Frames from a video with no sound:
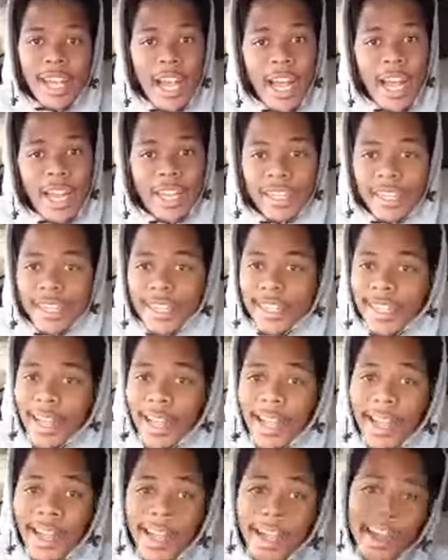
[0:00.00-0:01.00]
I
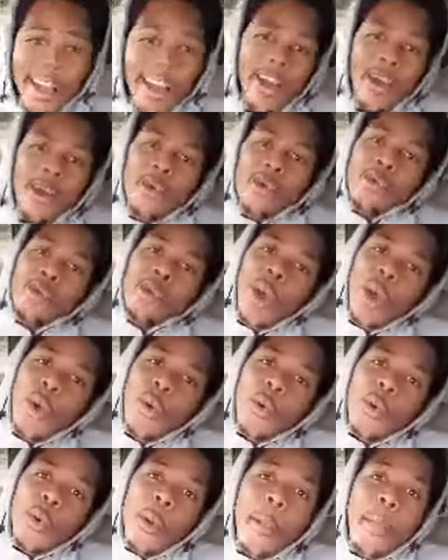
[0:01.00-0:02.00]
don't
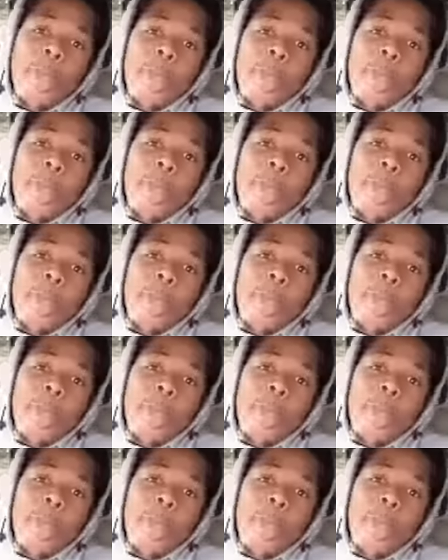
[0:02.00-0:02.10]
know.